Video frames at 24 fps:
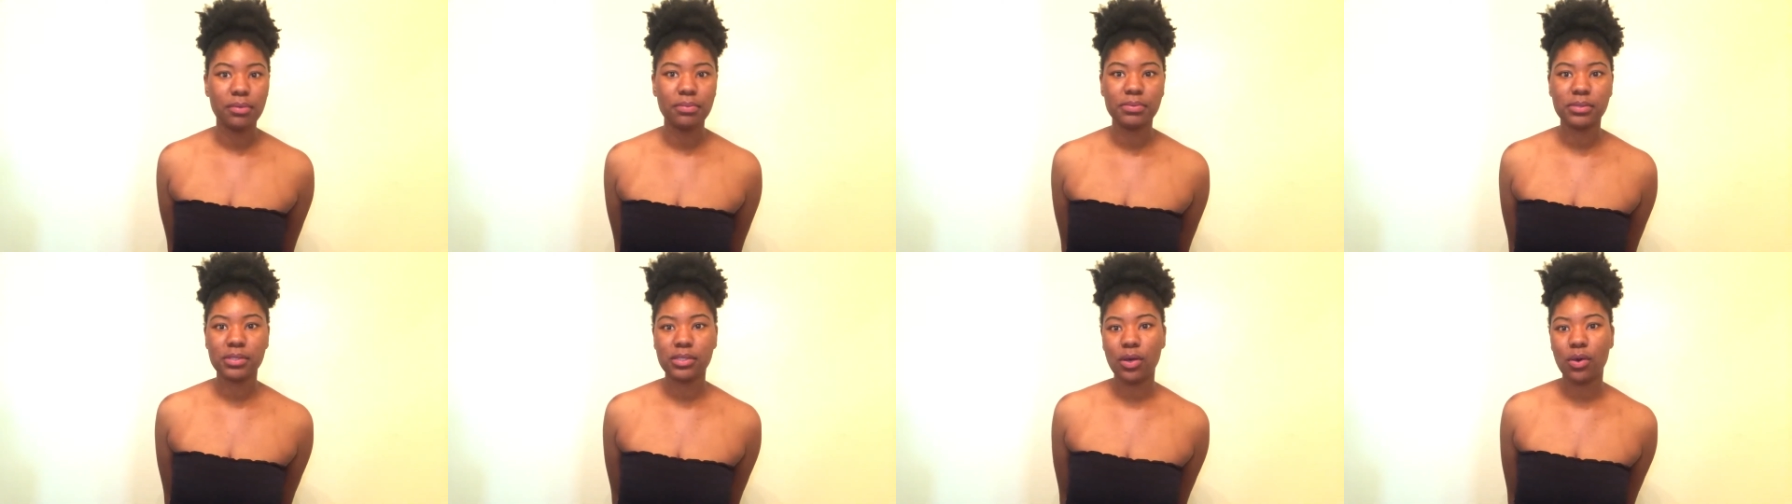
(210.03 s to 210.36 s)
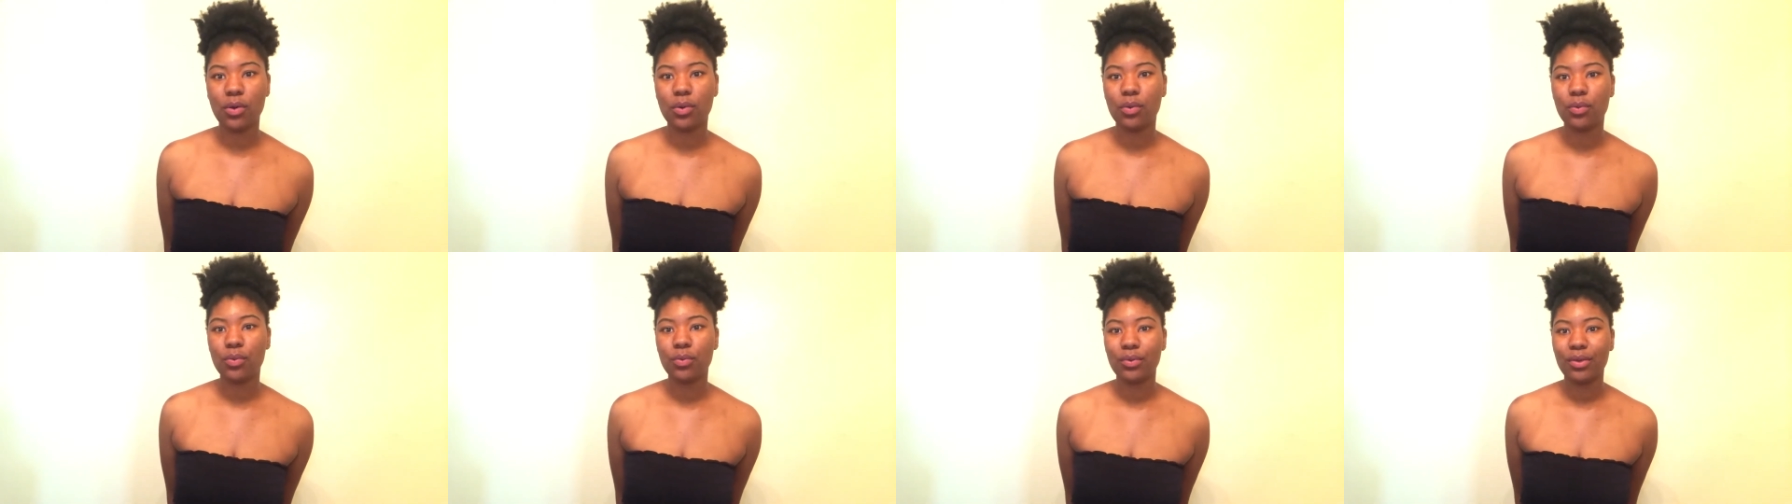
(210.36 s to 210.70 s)

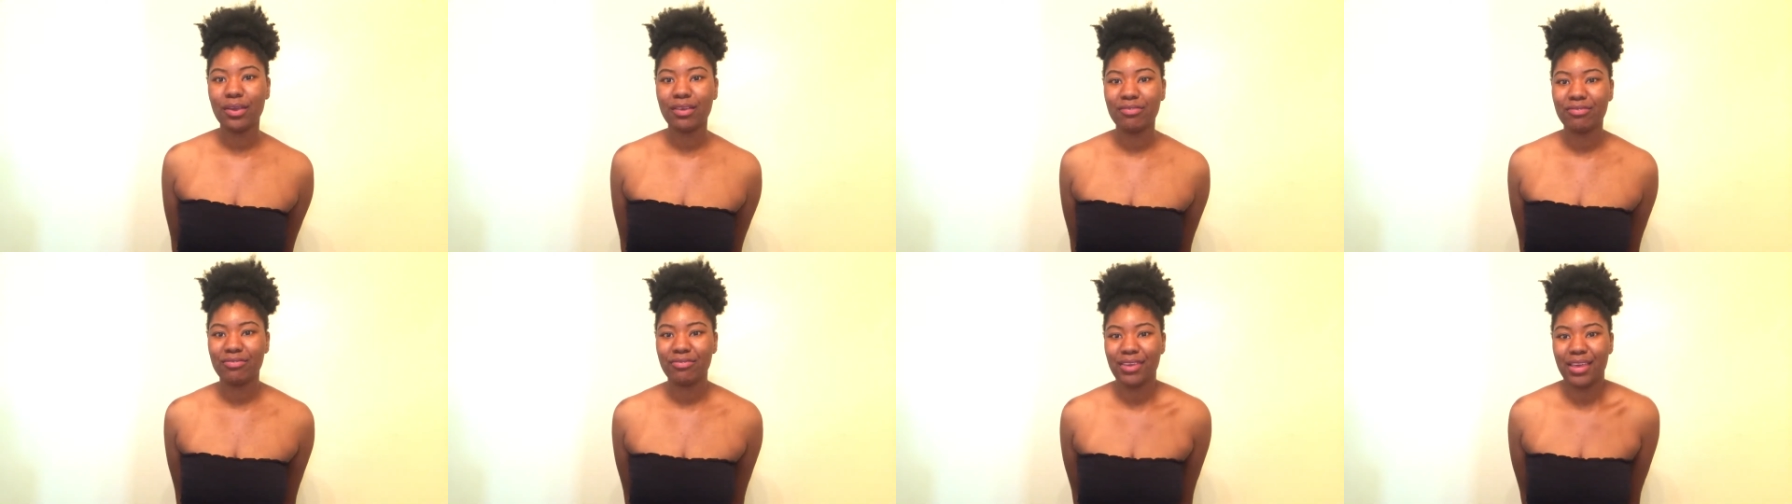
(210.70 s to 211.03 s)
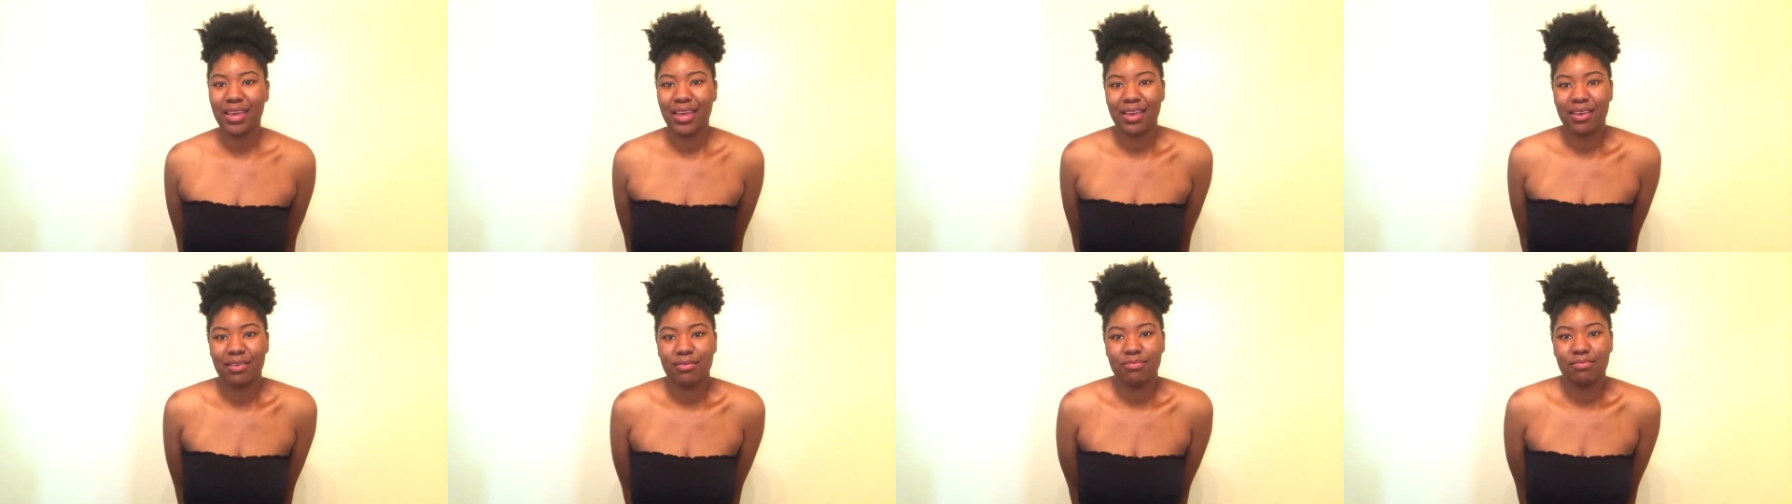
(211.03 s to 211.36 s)
so it
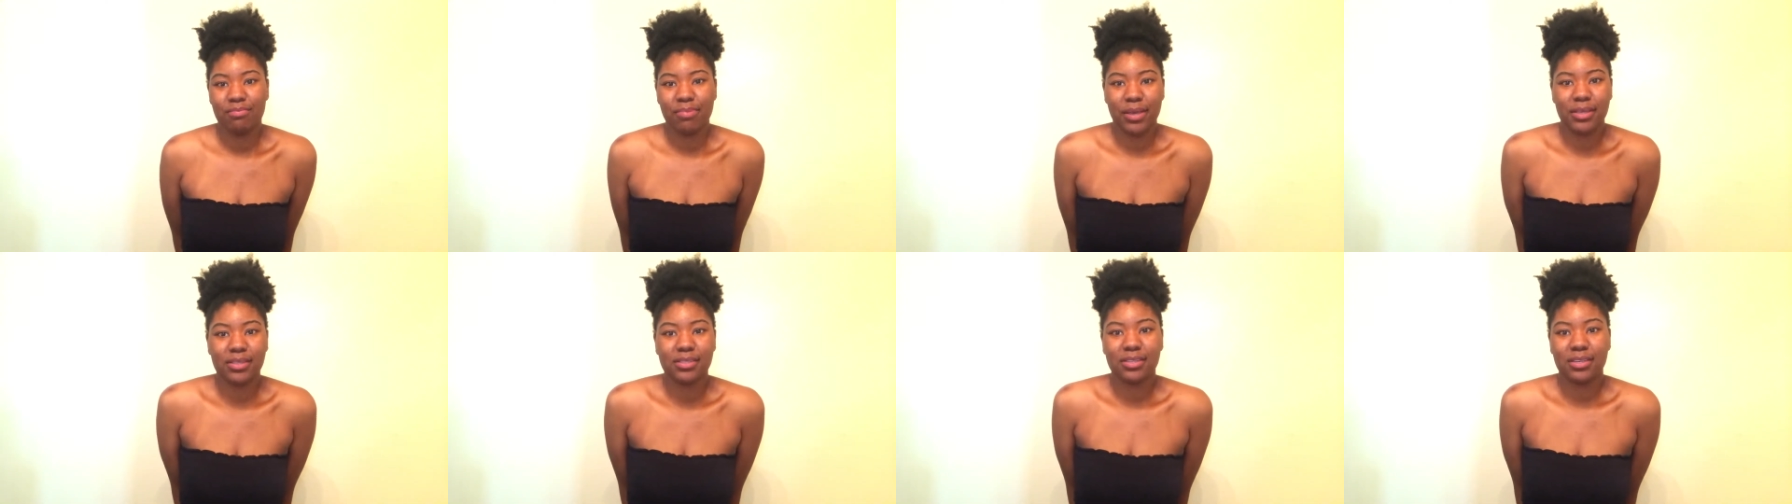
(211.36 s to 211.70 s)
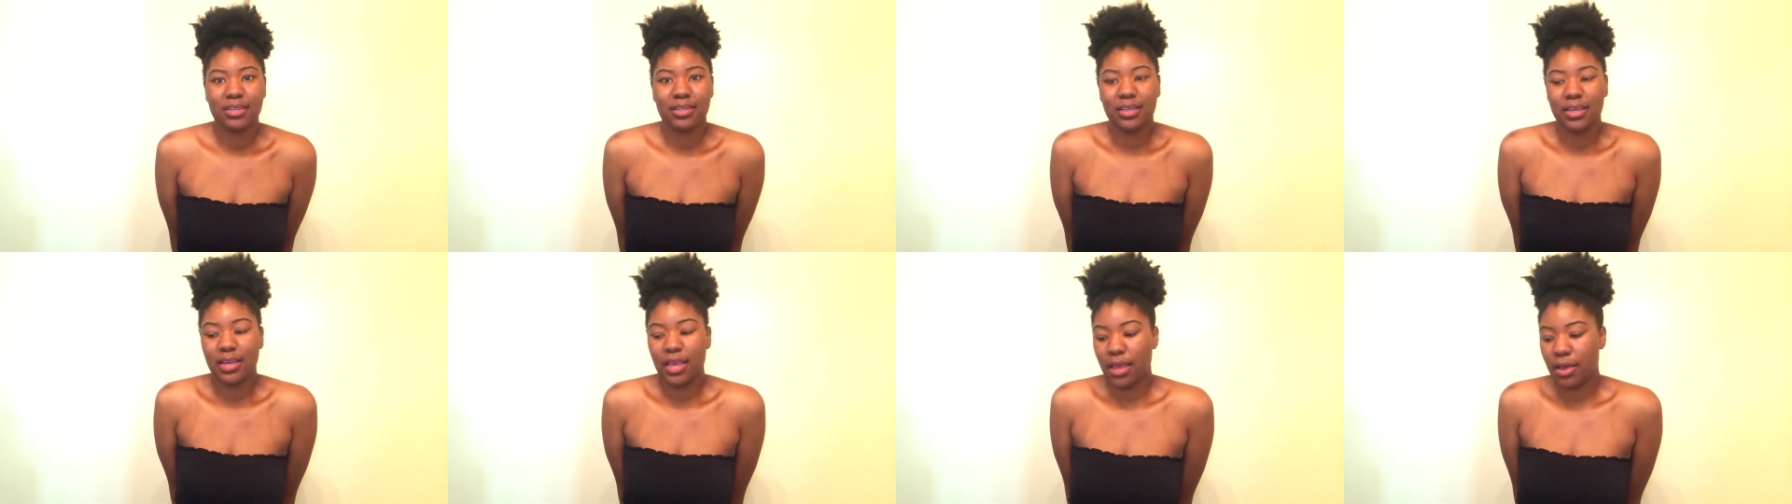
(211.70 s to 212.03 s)

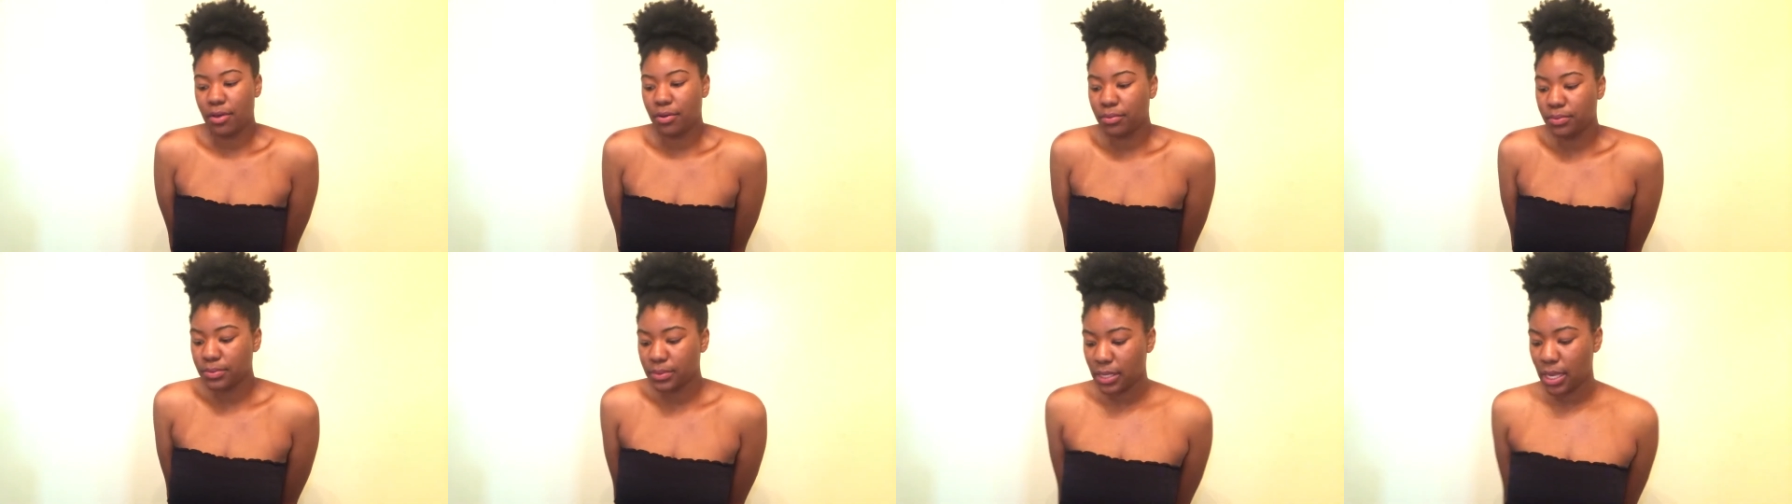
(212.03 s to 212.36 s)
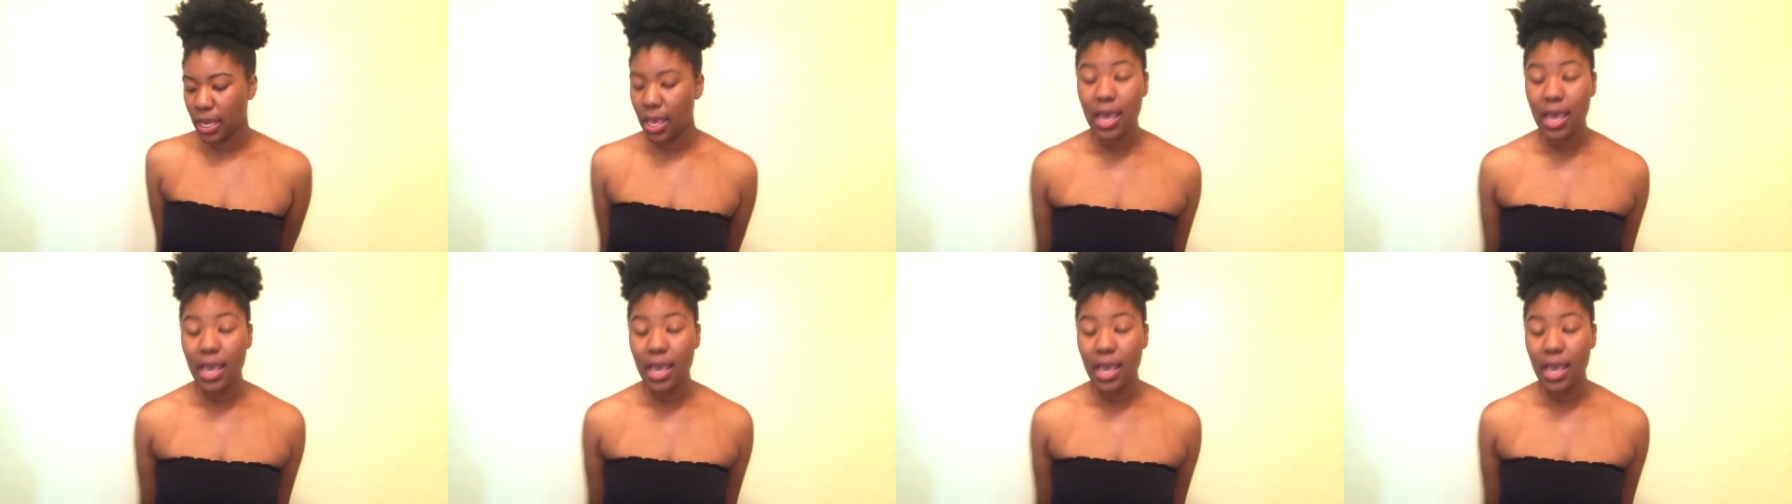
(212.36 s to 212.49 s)
basically helped.